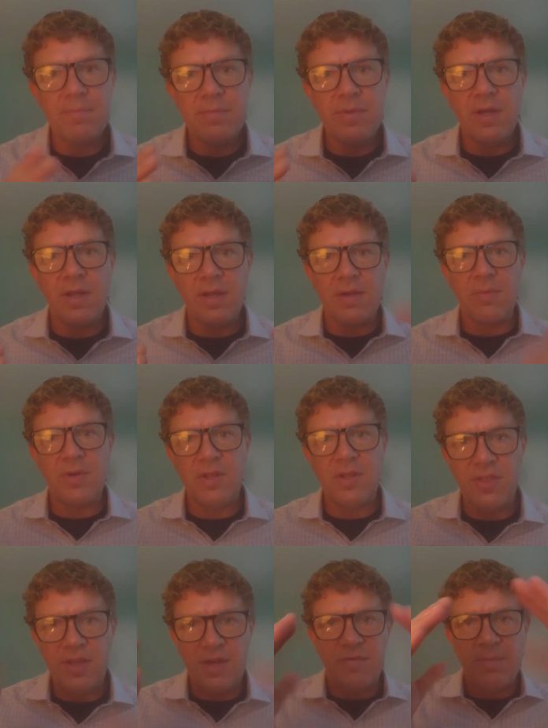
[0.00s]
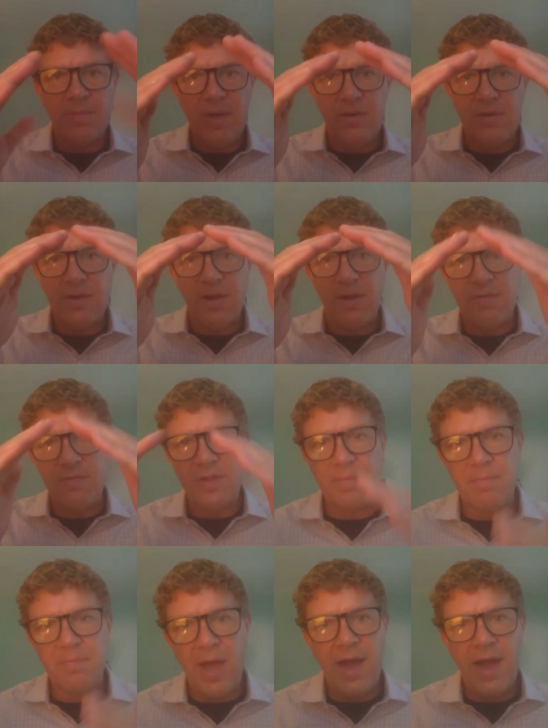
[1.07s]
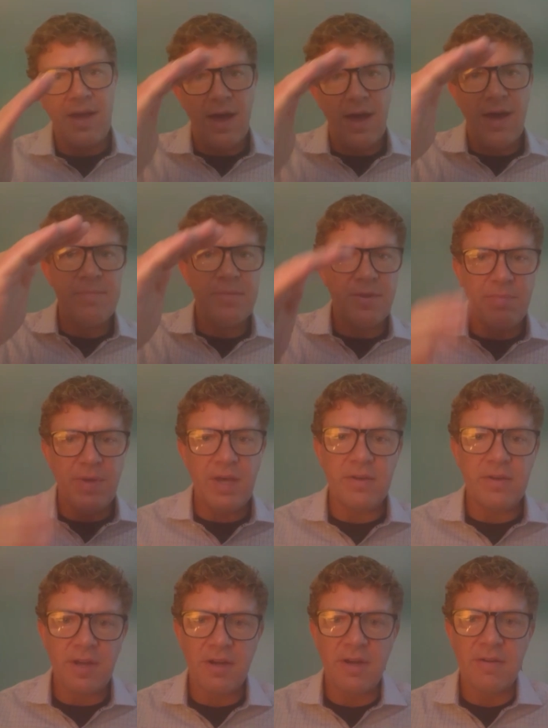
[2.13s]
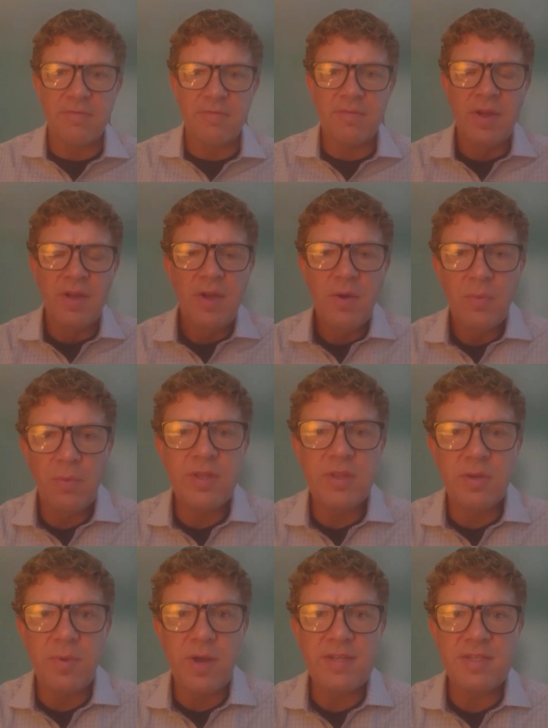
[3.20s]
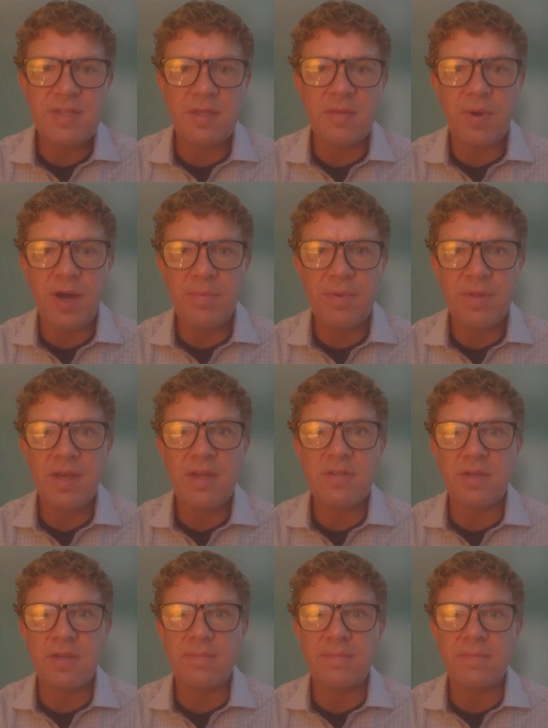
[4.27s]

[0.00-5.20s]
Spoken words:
like when you think of a bell curve, like back up the bell curve with the rest of the population.